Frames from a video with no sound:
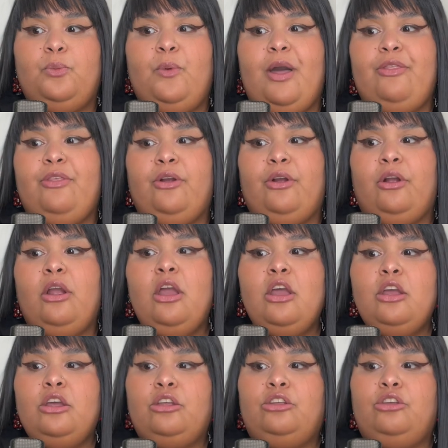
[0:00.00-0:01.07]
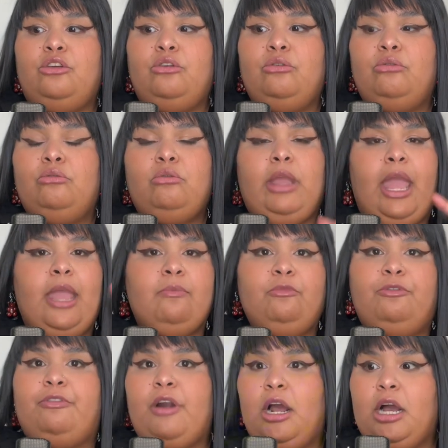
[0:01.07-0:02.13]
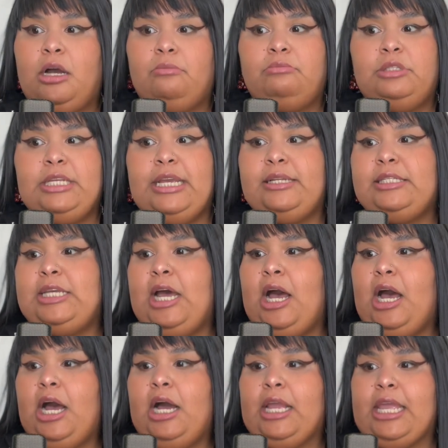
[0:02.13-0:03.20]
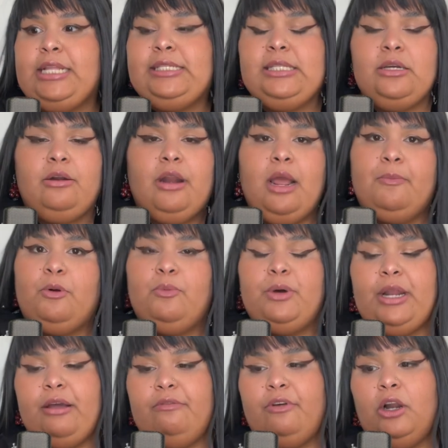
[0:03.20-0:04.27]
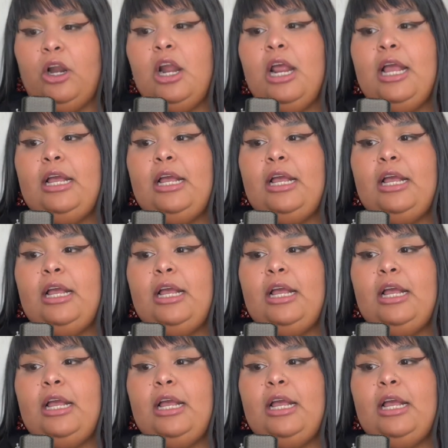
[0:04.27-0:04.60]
whether you came from TikTok, Instagram, or whatever,